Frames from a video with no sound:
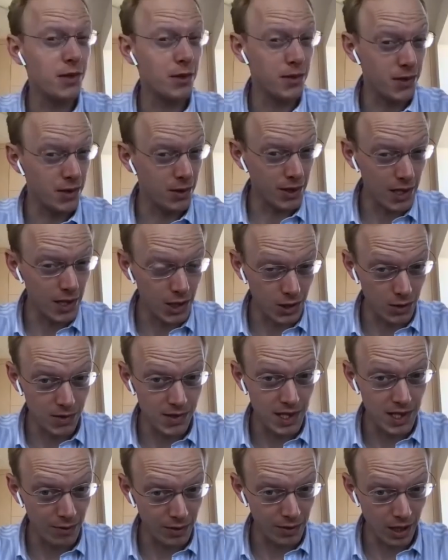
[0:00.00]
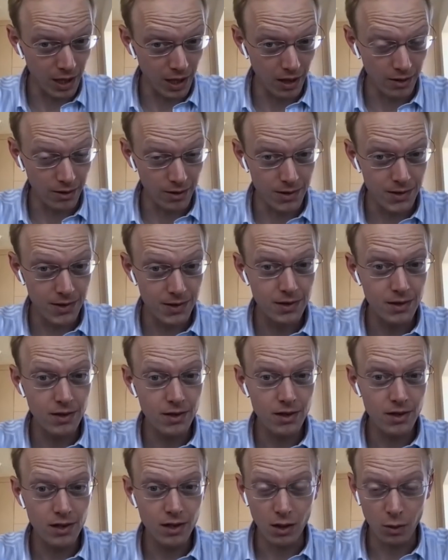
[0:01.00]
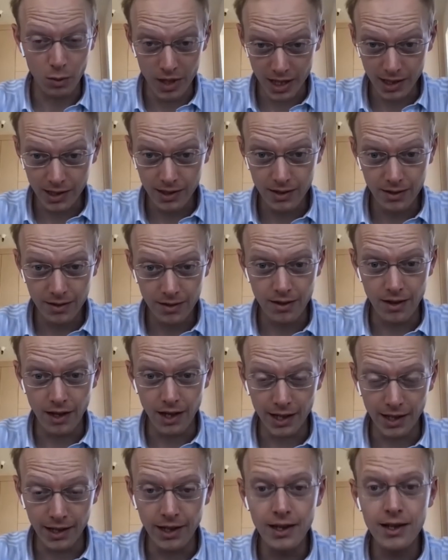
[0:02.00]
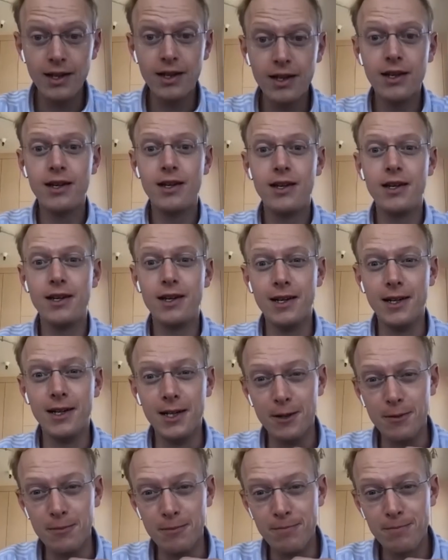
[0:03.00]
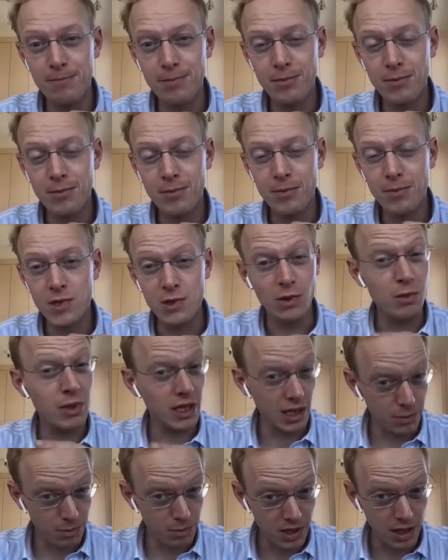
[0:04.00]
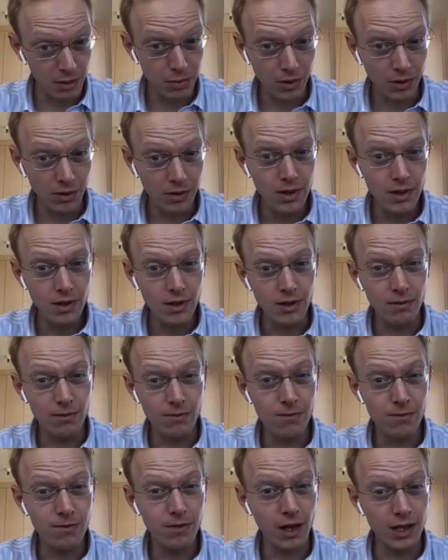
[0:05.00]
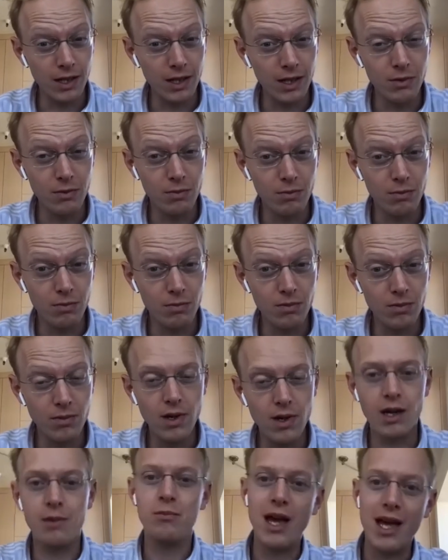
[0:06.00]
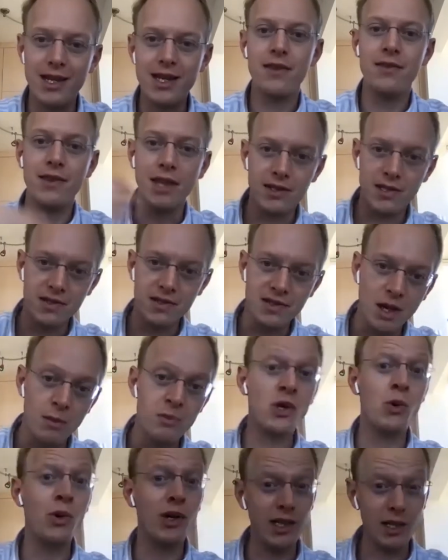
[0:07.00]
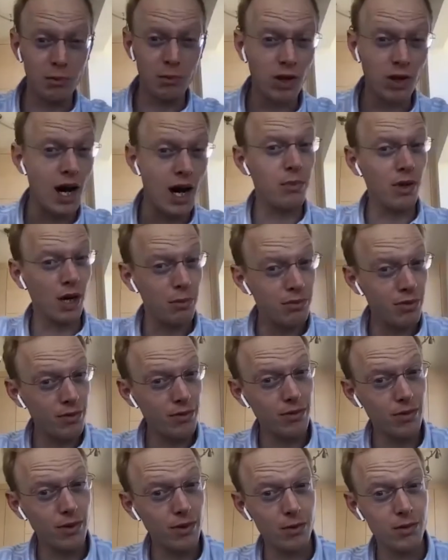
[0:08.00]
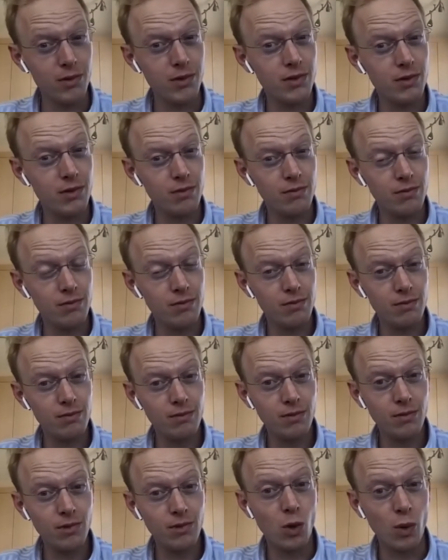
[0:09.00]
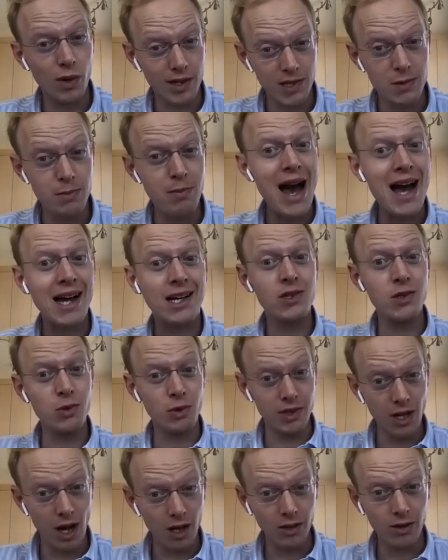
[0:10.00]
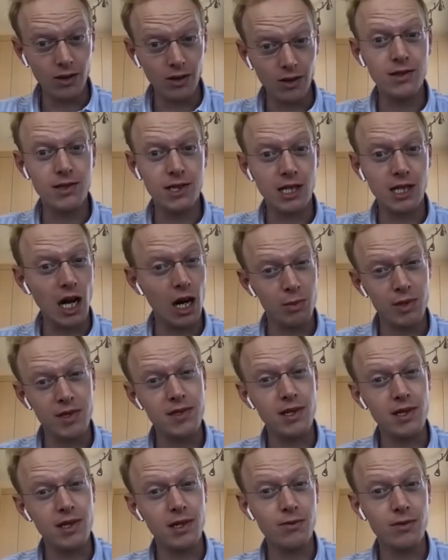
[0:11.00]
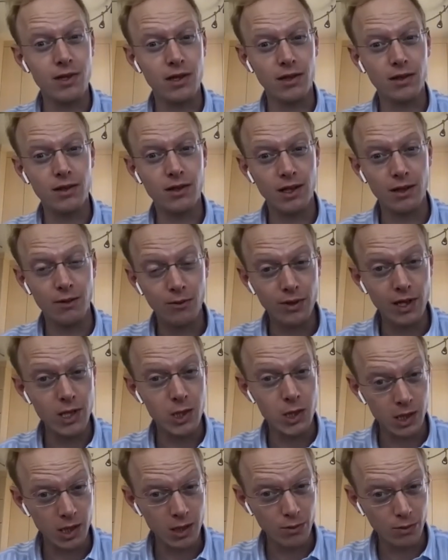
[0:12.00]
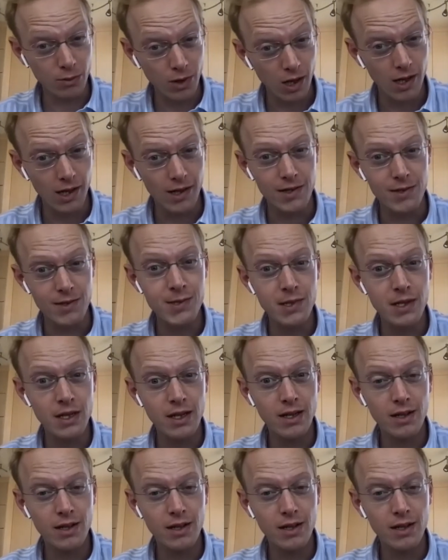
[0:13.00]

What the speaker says: so to issue $7 a week, then to 1 million people, the fund, and then to subsequently prop up those coins back to $1 to compensate the inflation that you've caused.